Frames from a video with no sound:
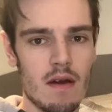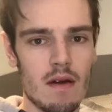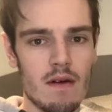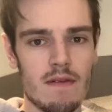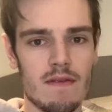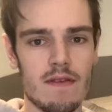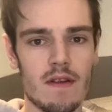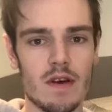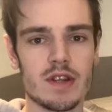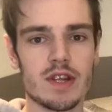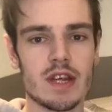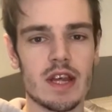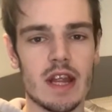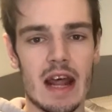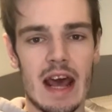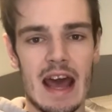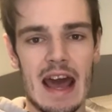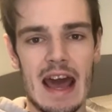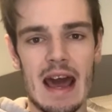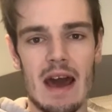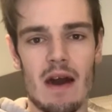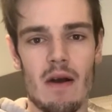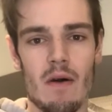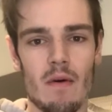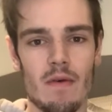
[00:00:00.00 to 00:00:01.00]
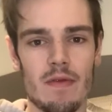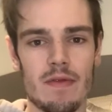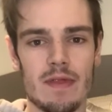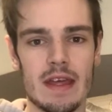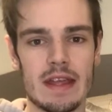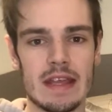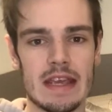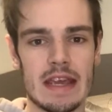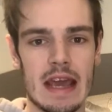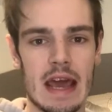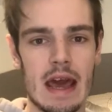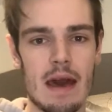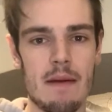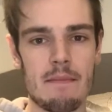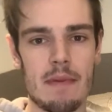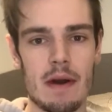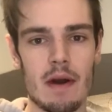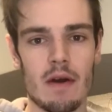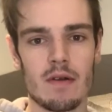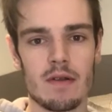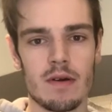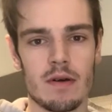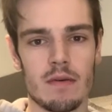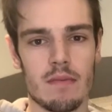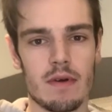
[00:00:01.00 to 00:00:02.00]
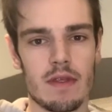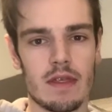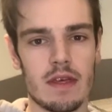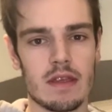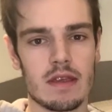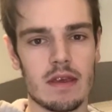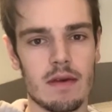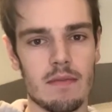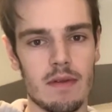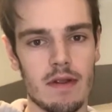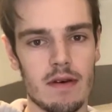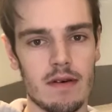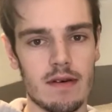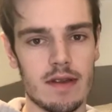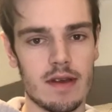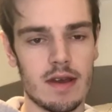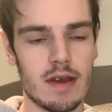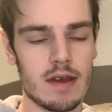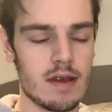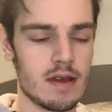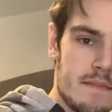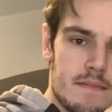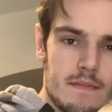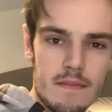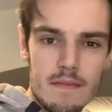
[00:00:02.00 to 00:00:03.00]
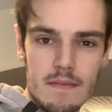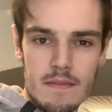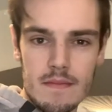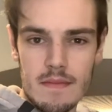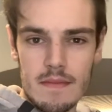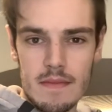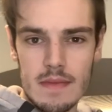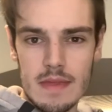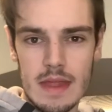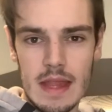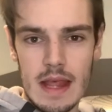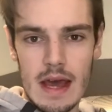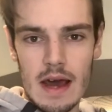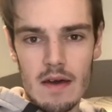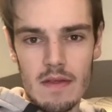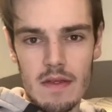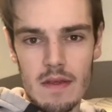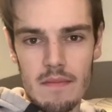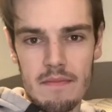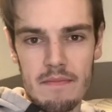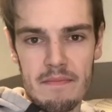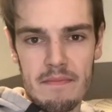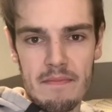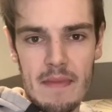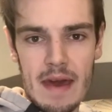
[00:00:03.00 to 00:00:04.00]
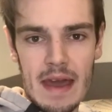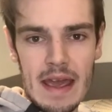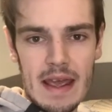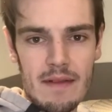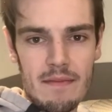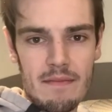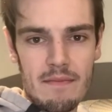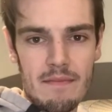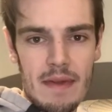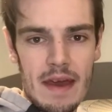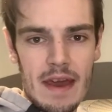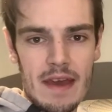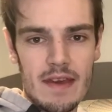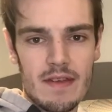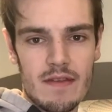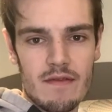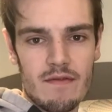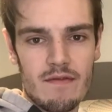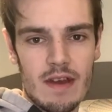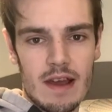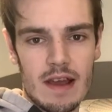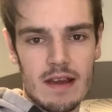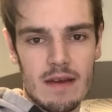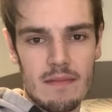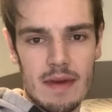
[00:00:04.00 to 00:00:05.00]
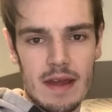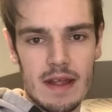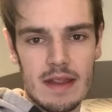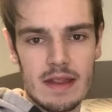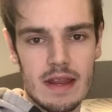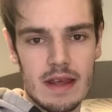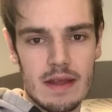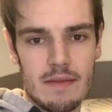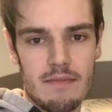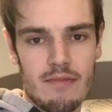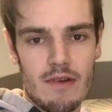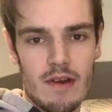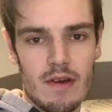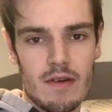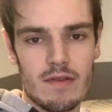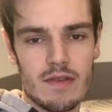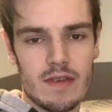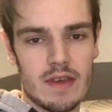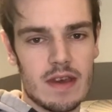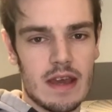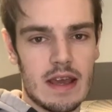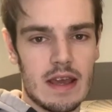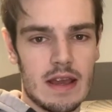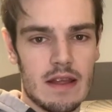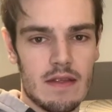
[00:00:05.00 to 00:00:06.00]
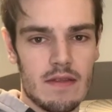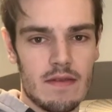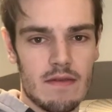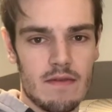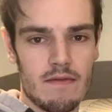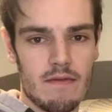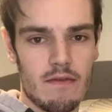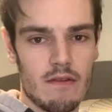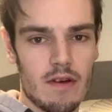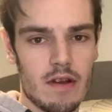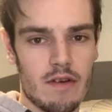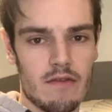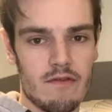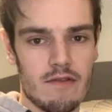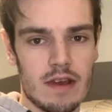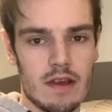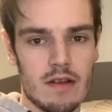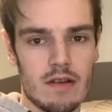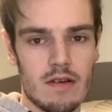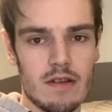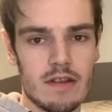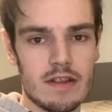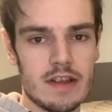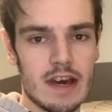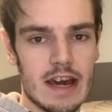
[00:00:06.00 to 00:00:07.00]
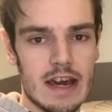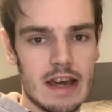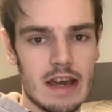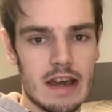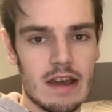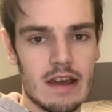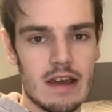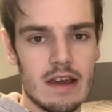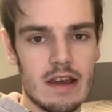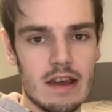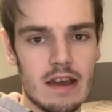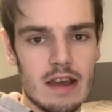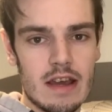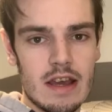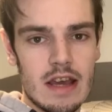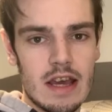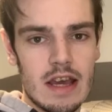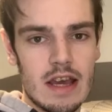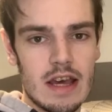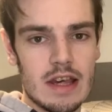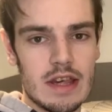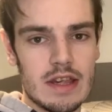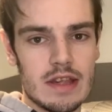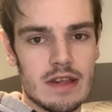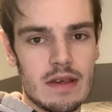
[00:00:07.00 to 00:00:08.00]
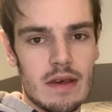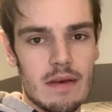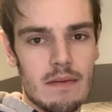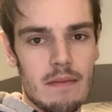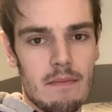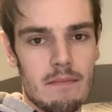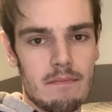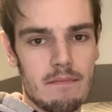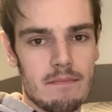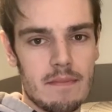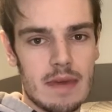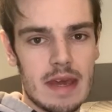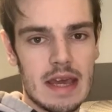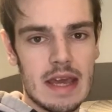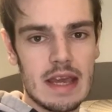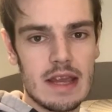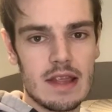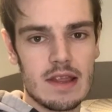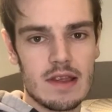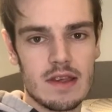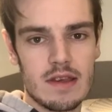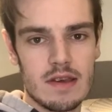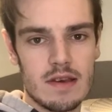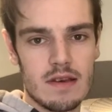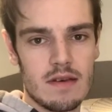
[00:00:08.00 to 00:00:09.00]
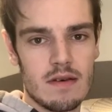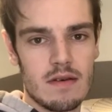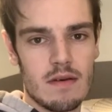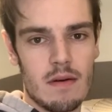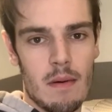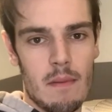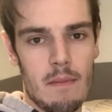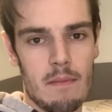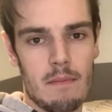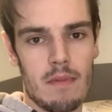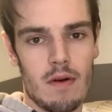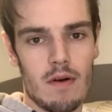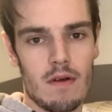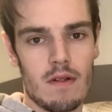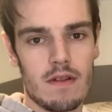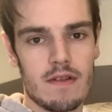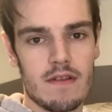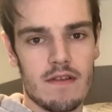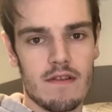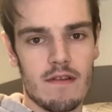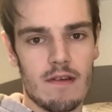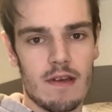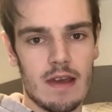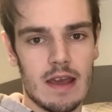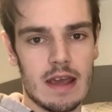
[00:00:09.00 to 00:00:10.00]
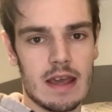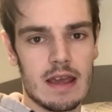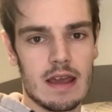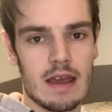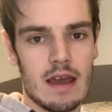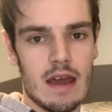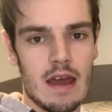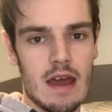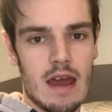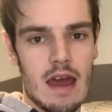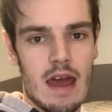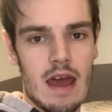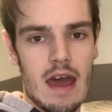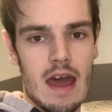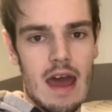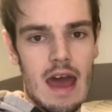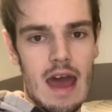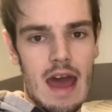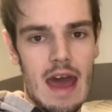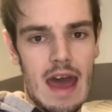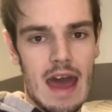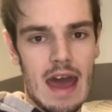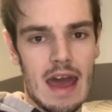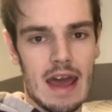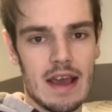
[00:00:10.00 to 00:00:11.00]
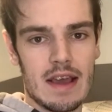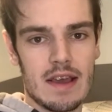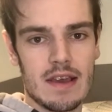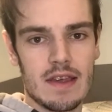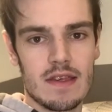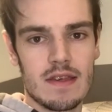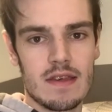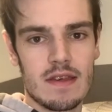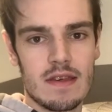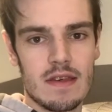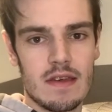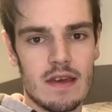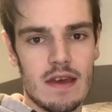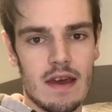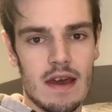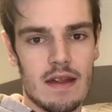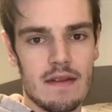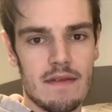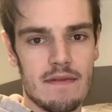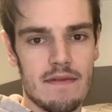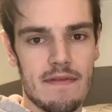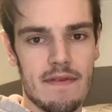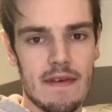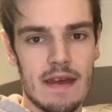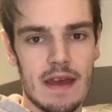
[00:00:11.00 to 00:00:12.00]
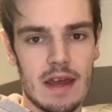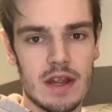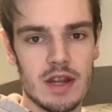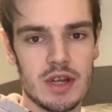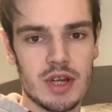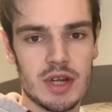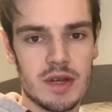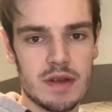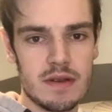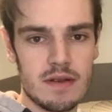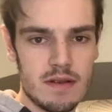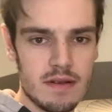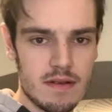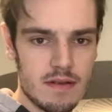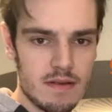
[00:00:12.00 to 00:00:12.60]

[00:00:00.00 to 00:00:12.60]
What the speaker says: flushing it out, then you get a build up within your blood. Now the main best recommended proteins for on a renal diet is meat, poultry, eggs and fish.